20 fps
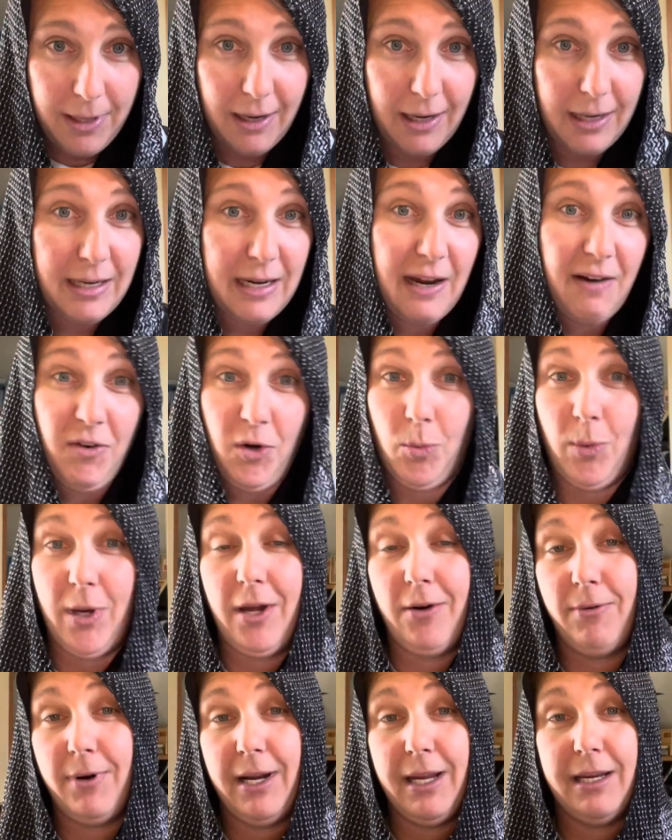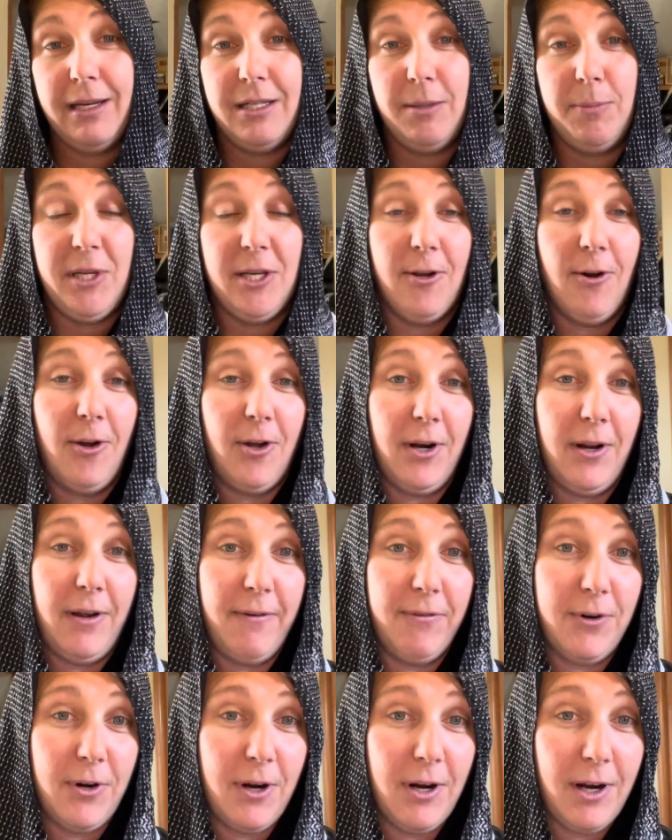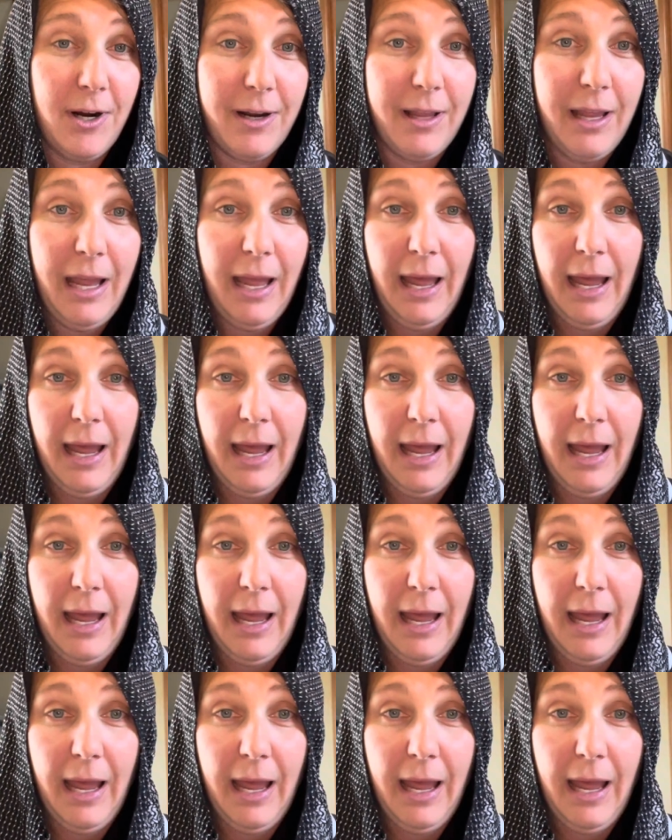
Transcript: I never want Ryan to be caught off guard,